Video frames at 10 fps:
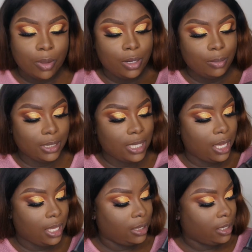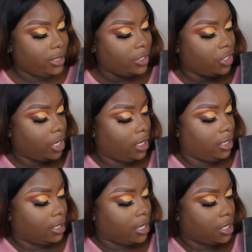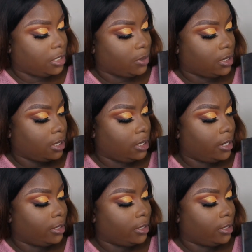I'm going to be taking this shade that is basically